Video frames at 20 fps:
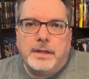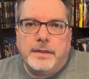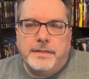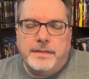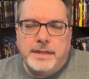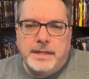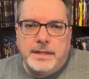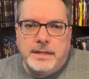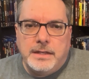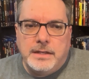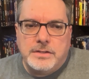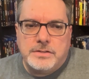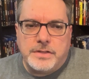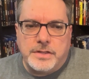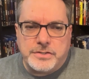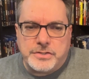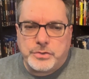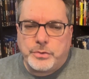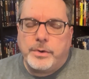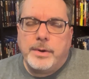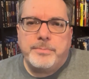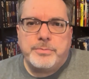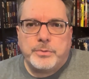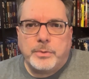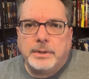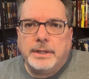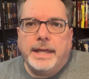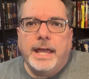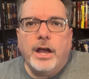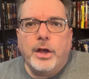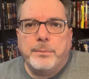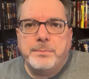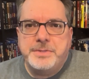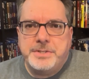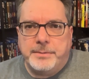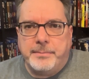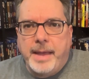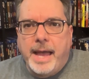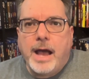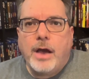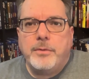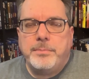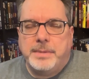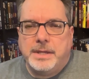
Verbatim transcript: The, the script really helps him out